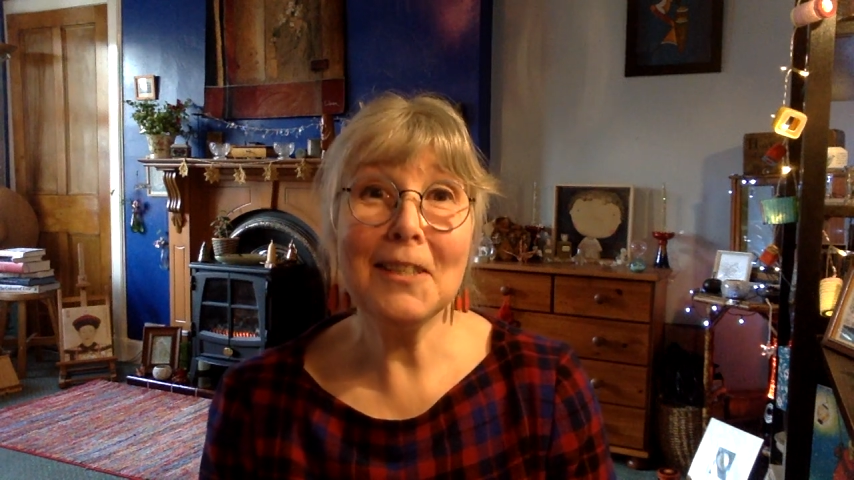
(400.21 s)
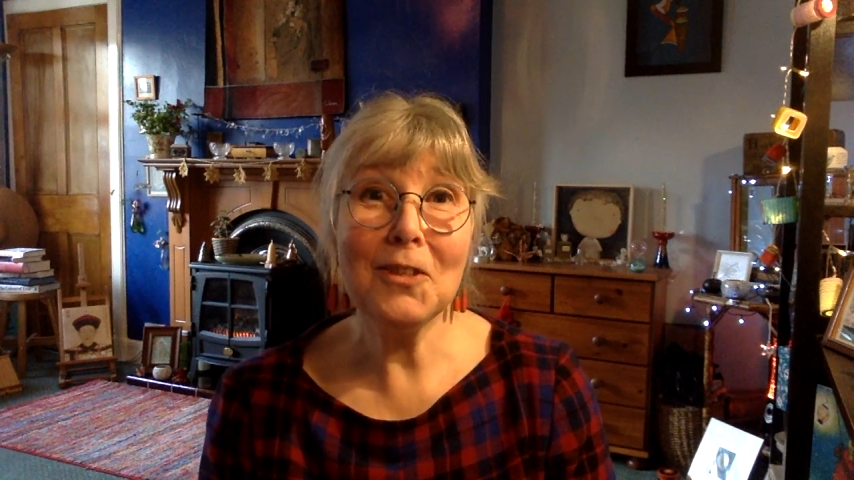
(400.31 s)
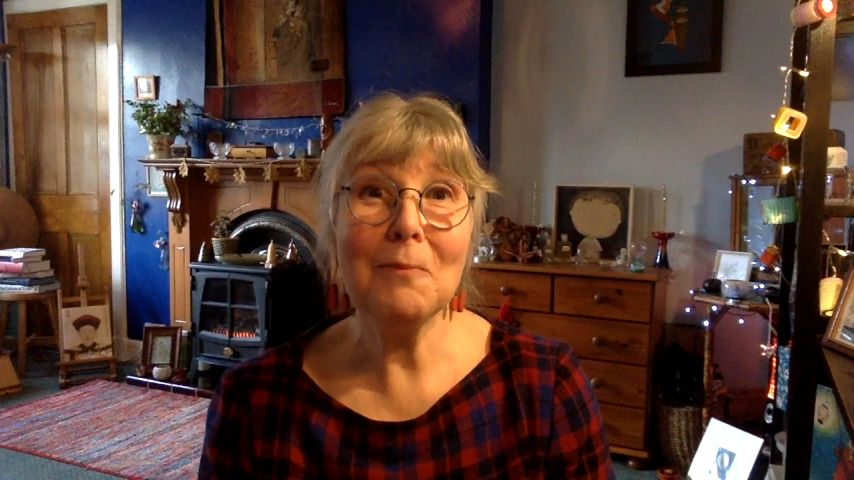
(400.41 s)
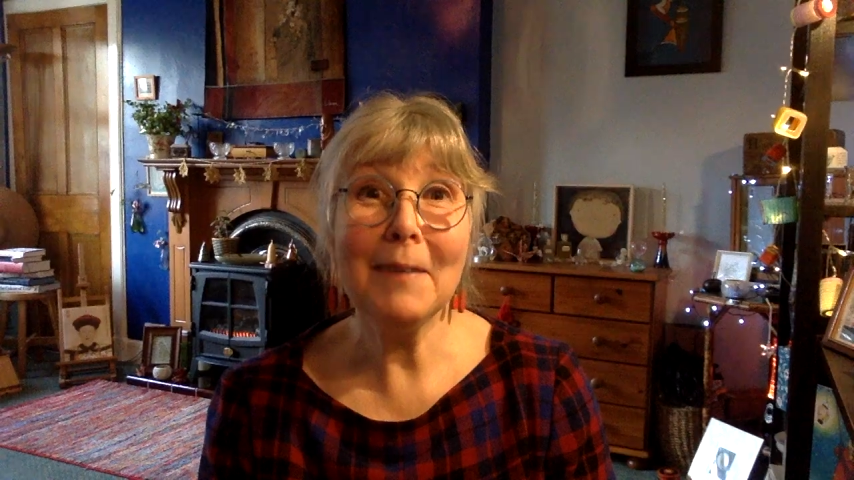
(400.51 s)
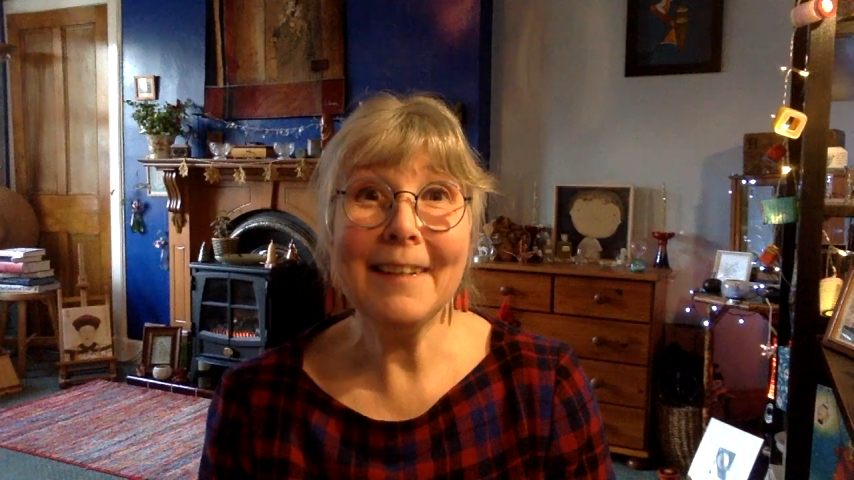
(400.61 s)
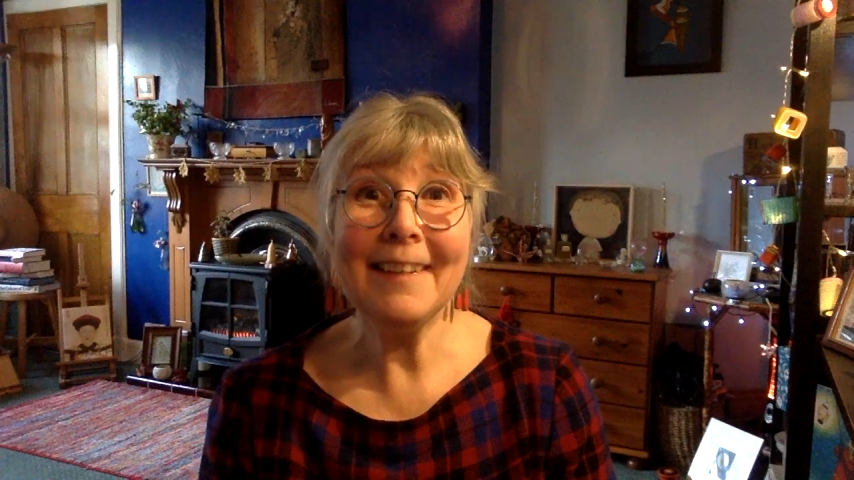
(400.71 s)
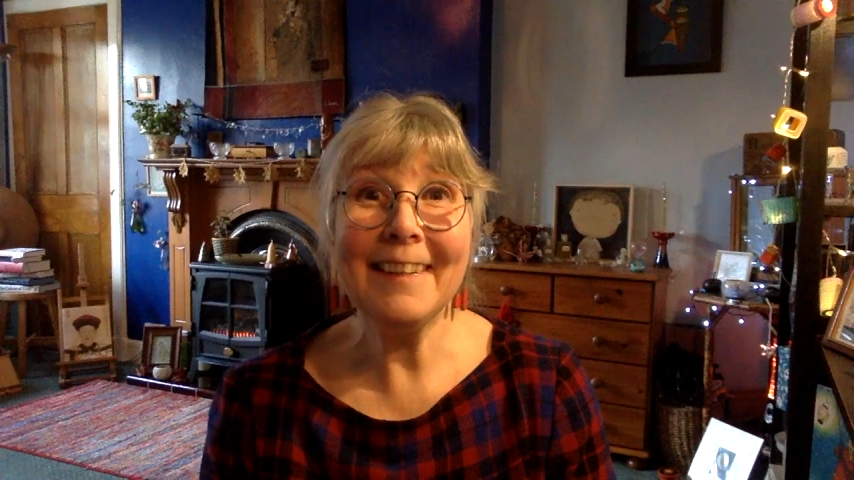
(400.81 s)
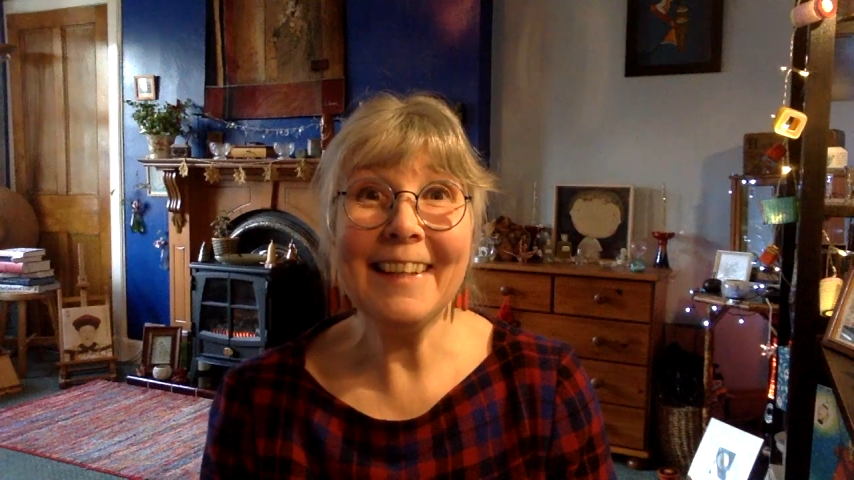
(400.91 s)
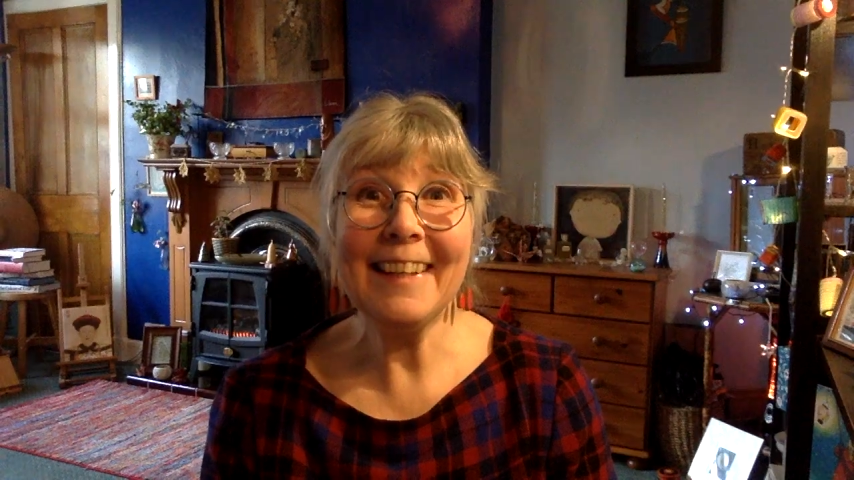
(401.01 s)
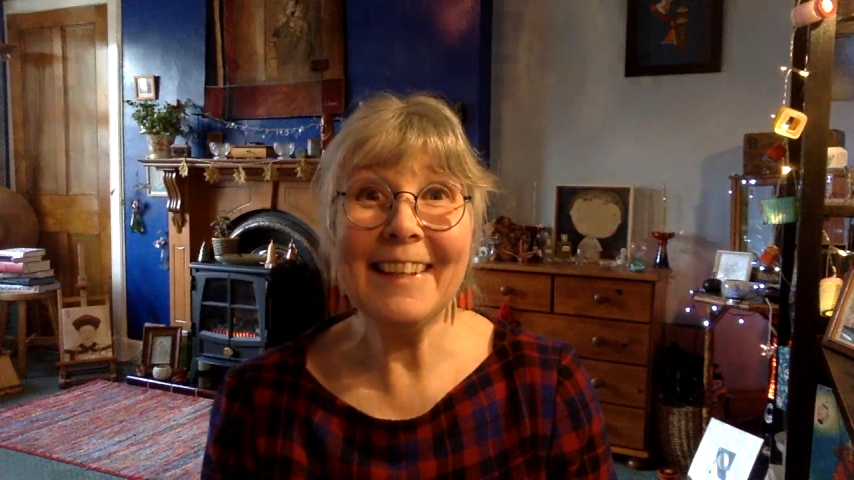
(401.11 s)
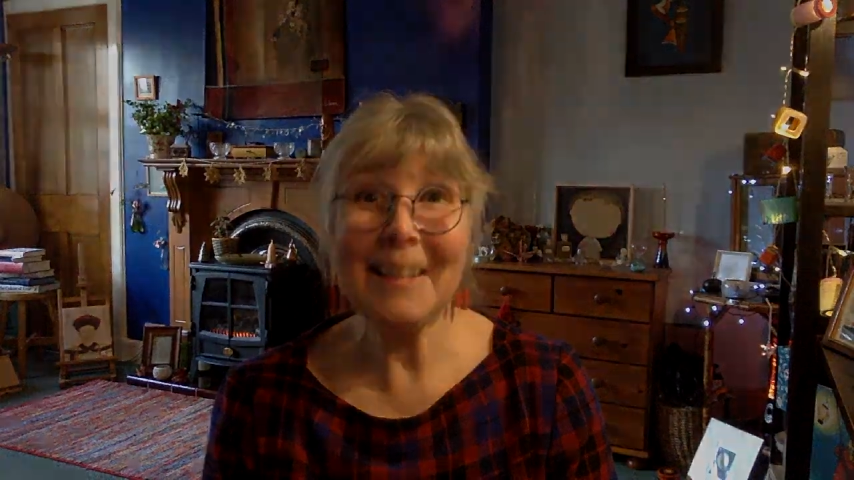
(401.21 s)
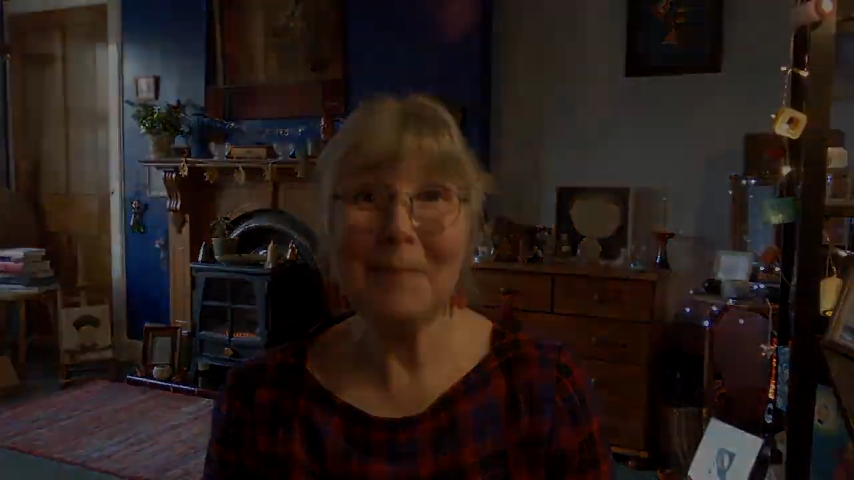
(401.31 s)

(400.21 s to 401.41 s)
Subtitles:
as you might think.